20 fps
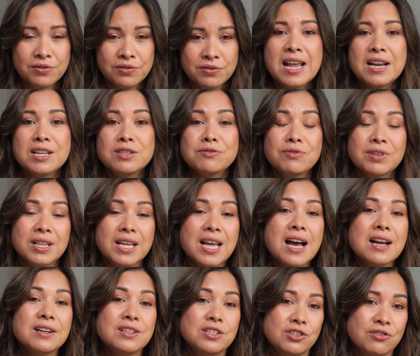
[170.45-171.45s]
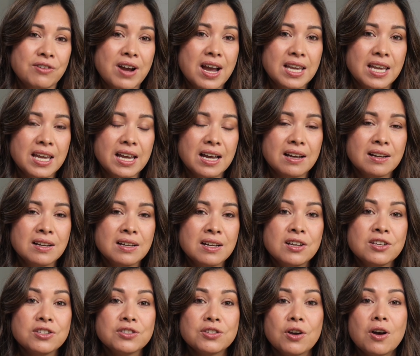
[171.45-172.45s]
And it's really hard to track here.
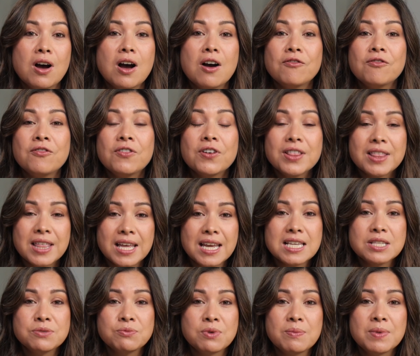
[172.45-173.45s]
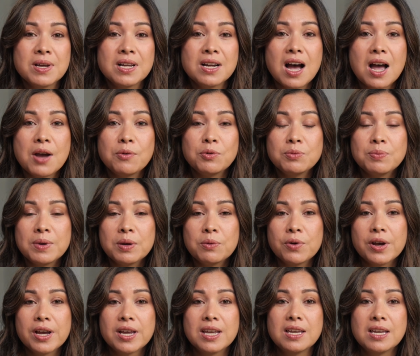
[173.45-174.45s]
So for these women, I would be
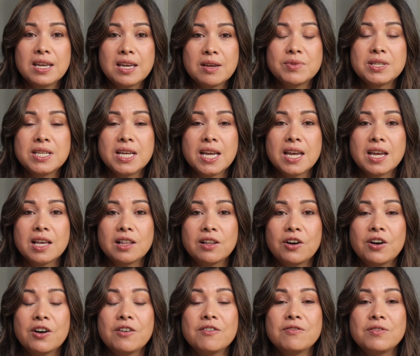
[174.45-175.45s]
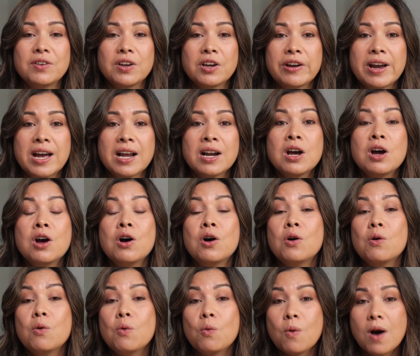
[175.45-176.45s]
working in particular on figuring out
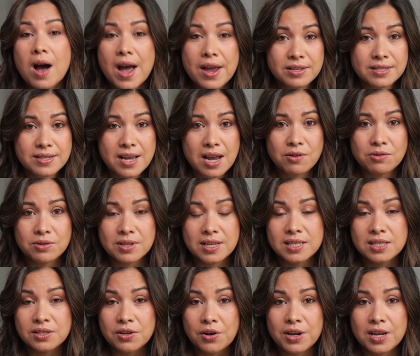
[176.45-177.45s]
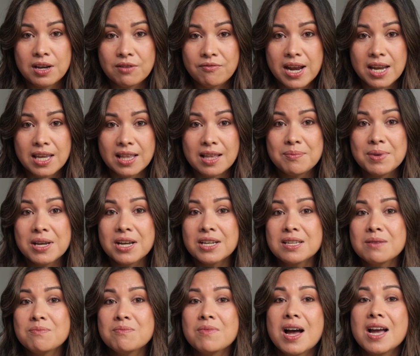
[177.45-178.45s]
why your cycles are so irregular, because
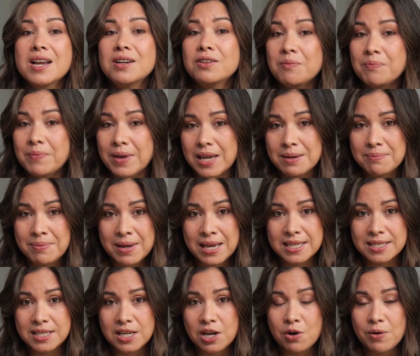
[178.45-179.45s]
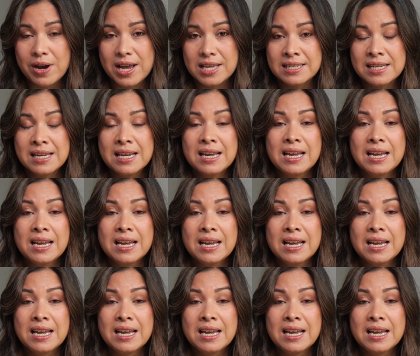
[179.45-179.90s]
it might not be PCOS.